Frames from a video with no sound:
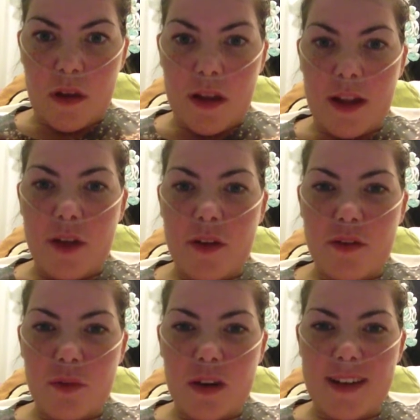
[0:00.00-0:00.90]
Hello
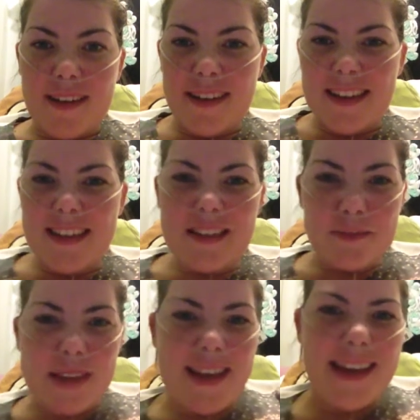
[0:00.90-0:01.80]
everyone, it's
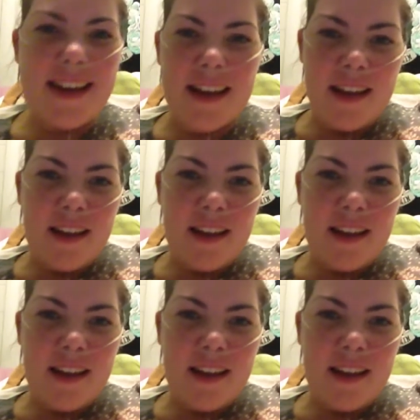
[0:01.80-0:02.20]
me.